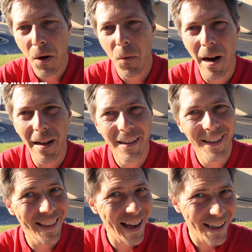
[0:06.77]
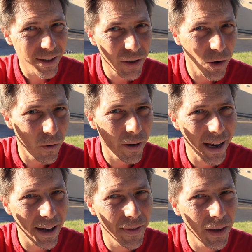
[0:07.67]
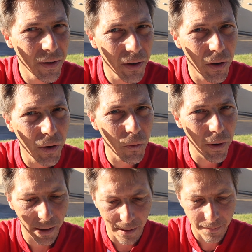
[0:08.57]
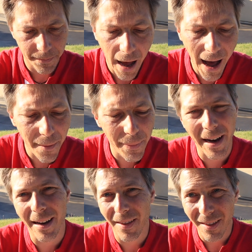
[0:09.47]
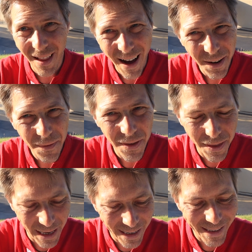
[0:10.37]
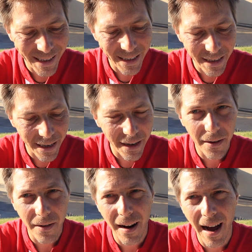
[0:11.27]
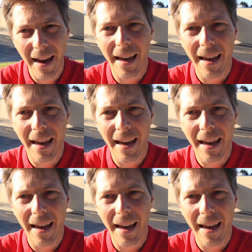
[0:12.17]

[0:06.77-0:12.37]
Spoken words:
Well, not so at this Goodwill. I buy a lot of things in here. I